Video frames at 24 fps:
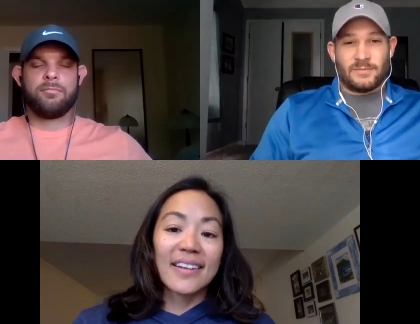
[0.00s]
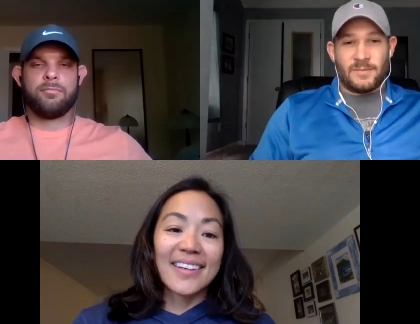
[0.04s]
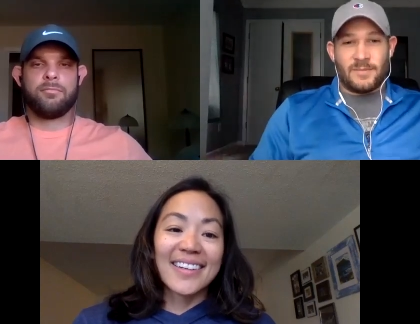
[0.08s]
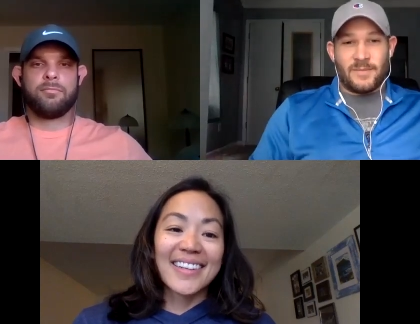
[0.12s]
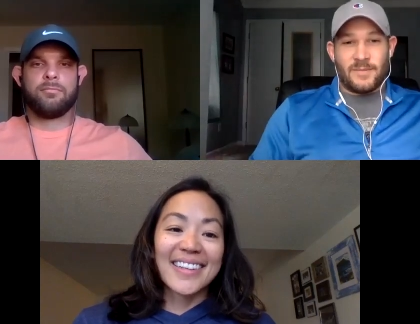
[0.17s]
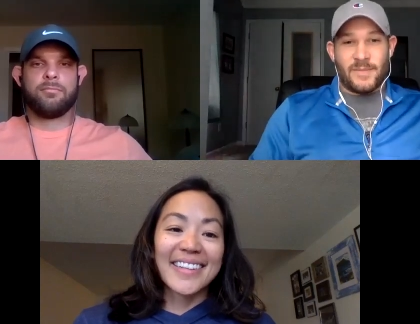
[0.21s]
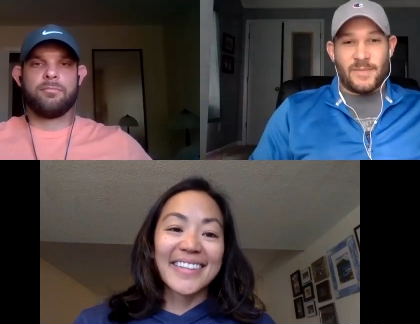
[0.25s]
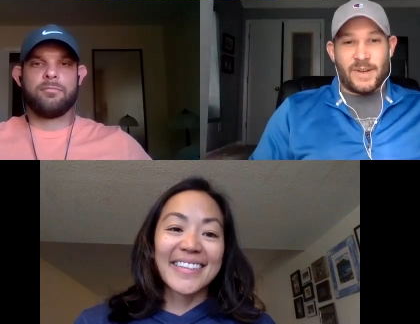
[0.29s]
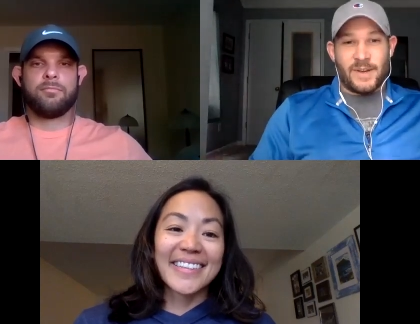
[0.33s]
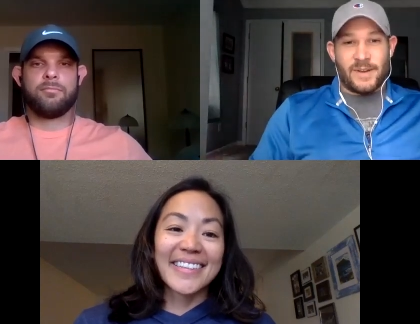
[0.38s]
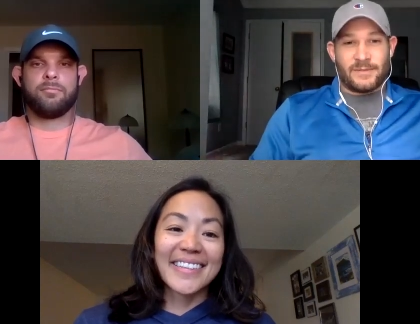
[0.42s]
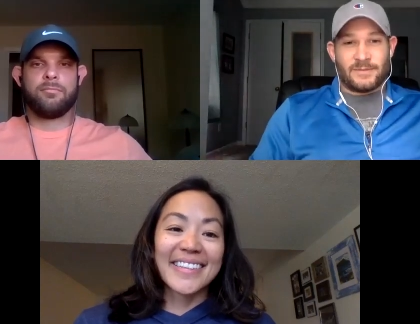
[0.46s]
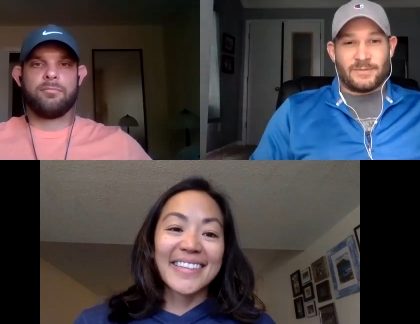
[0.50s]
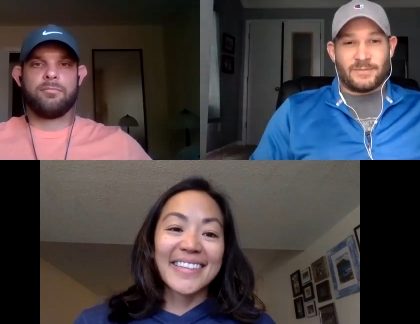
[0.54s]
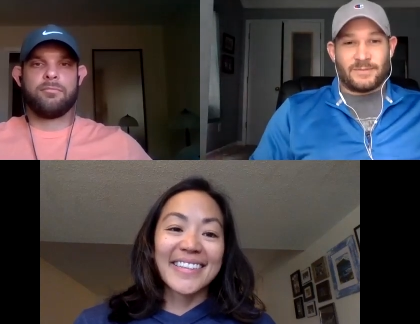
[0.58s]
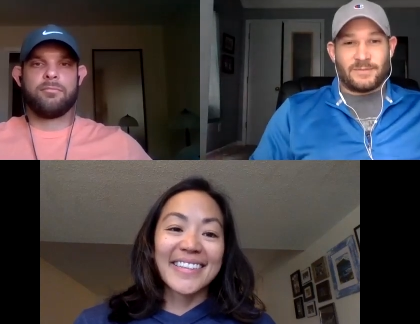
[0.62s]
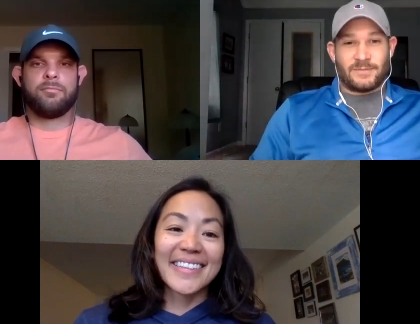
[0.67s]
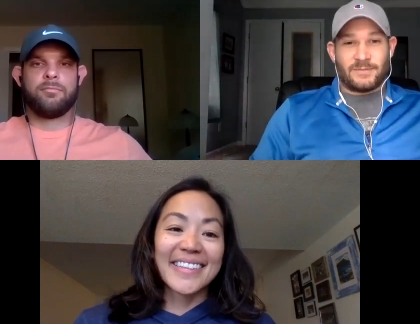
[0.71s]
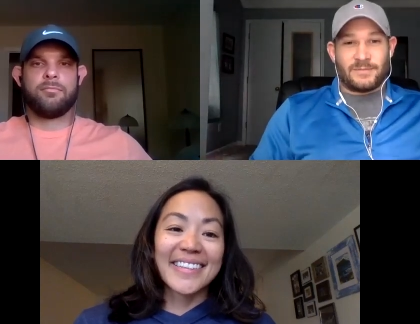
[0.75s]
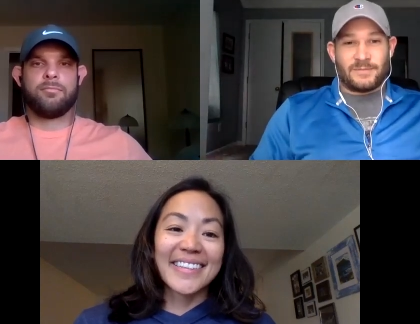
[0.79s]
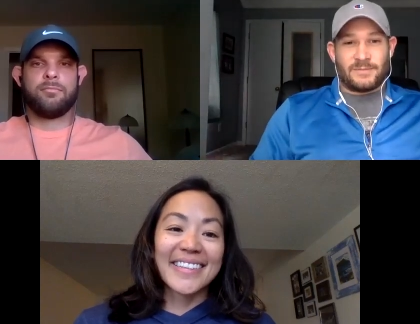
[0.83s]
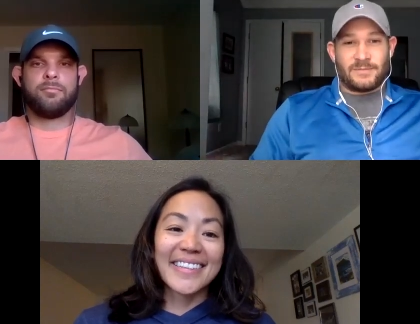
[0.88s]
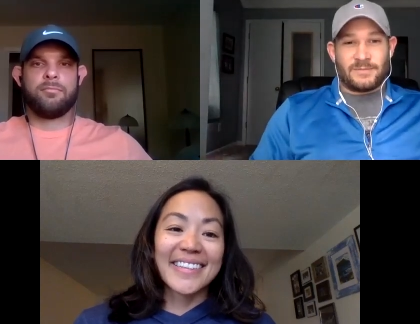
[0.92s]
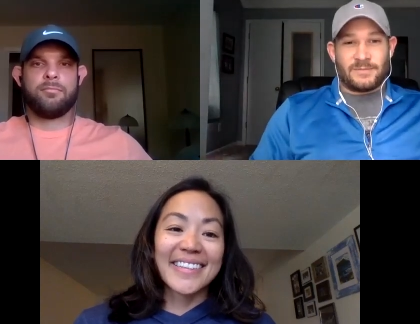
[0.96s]

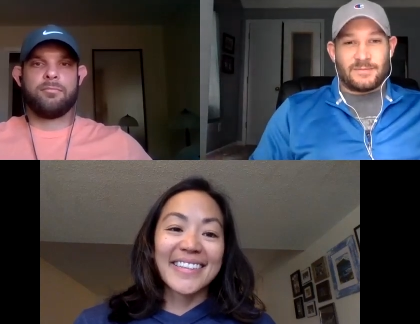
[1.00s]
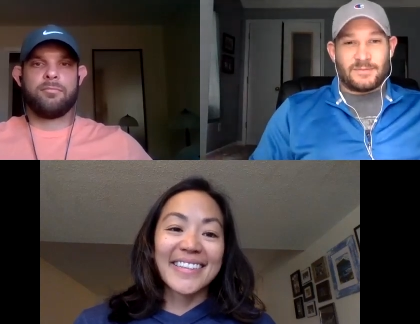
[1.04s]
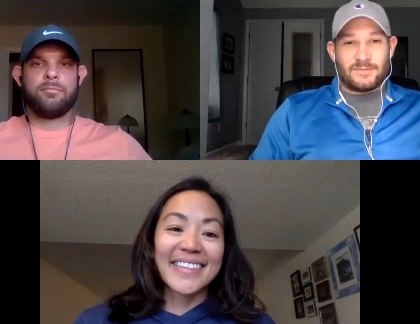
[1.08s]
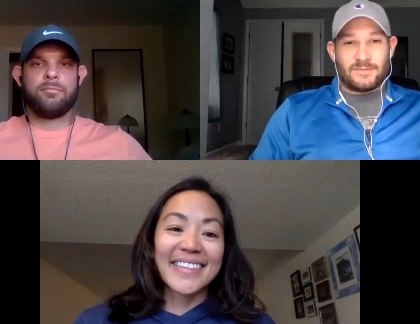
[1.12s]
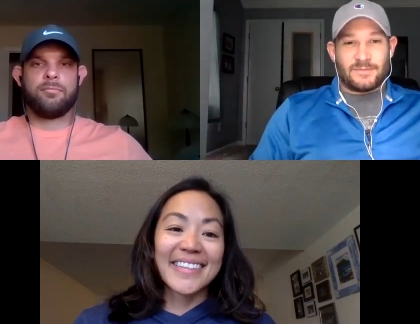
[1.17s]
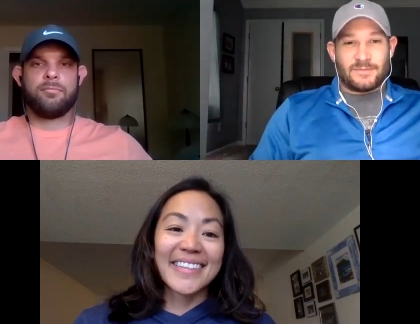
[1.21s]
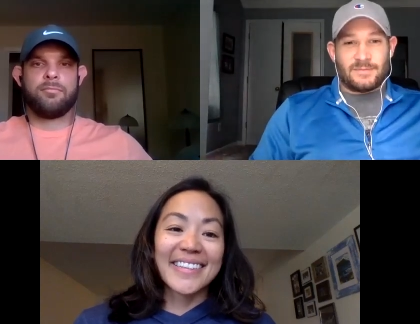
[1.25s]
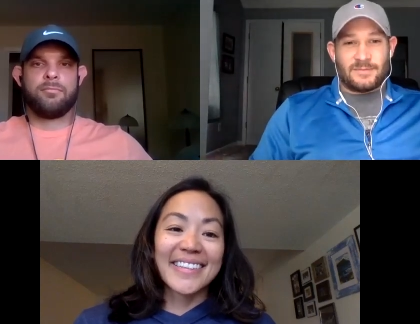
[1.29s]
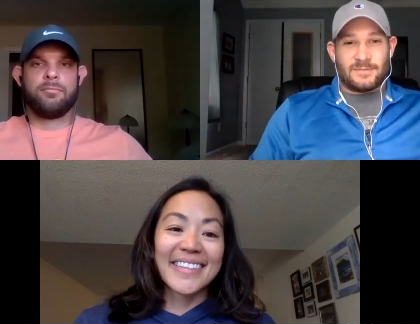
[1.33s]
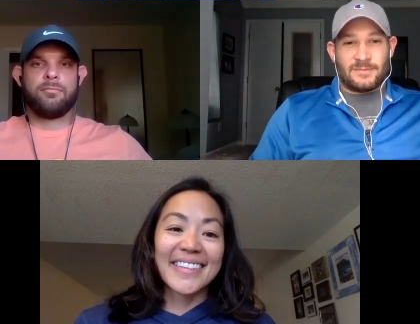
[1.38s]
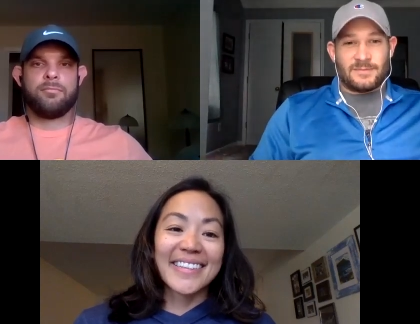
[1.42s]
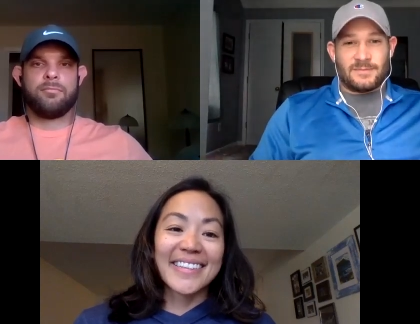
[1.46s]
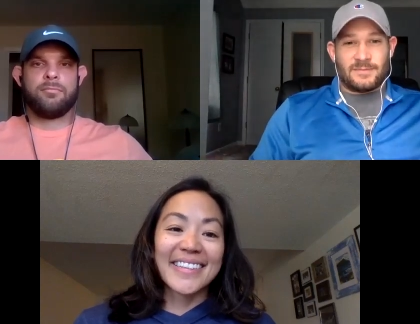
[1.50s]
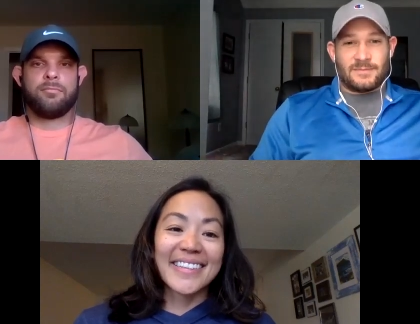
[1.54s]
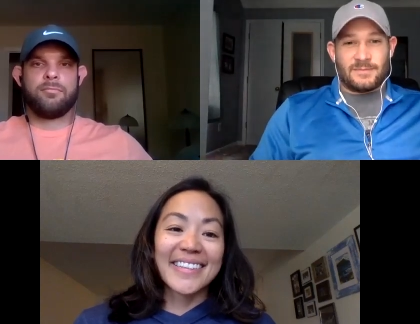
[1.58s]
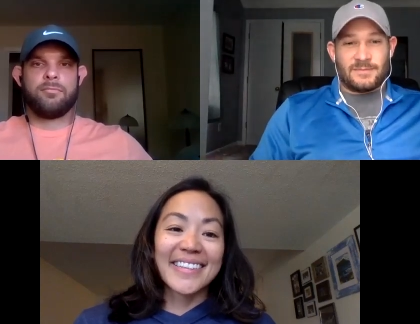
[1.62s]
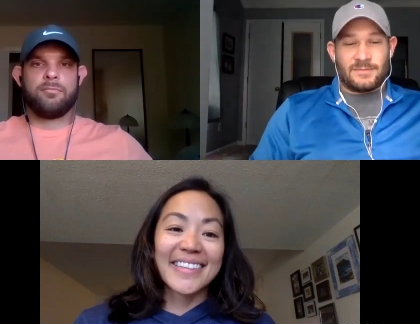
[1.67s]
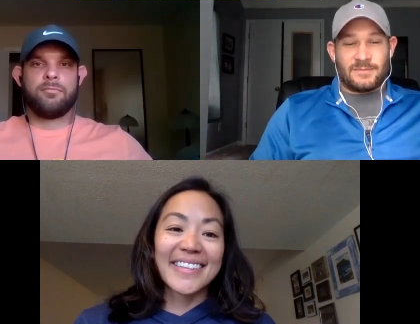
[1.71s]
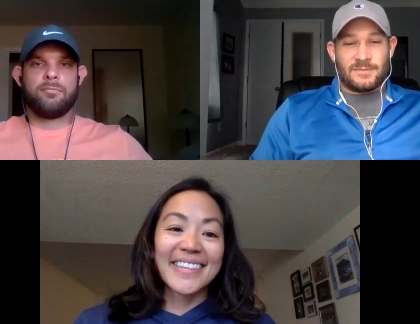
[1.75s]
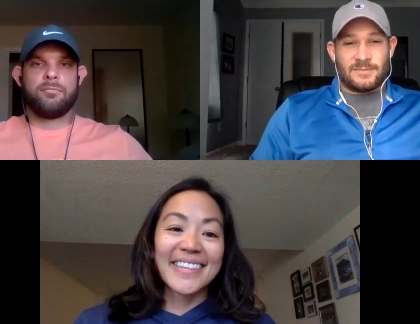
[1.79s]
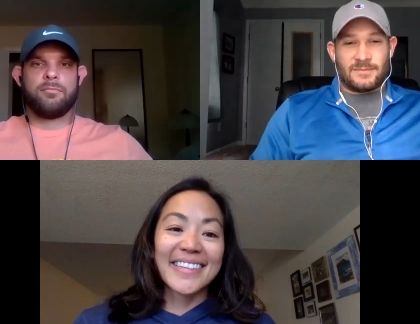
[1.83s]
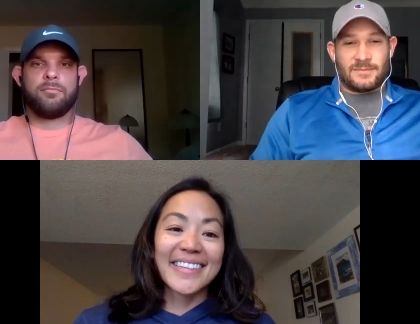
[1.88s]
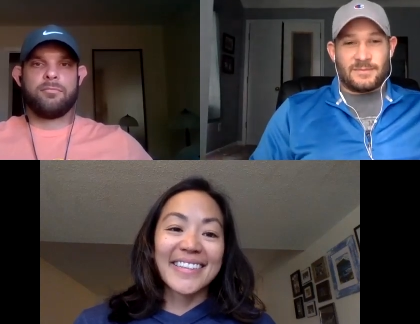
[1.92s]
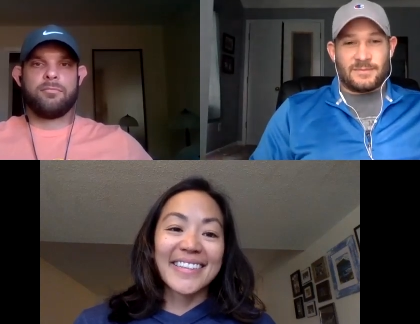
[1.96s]
(silence)